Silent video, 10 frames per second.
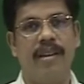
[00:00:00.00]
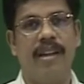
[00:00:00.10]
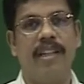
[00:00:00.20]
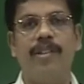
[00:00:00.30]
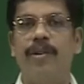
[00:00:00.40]

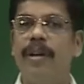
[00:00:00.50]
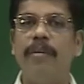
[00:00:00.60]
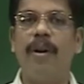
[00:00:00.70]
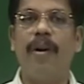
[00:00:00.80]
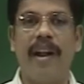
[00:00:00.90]
Sodium
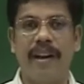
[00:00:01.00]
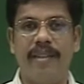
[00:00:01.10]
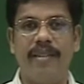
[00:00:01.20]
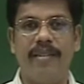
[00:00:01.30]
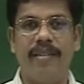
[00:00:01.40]
chloride
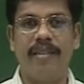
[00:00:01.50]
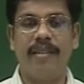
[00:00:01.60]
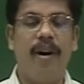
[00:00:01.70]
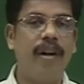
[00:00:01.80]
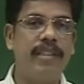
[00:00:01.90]

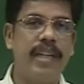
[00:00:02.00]
or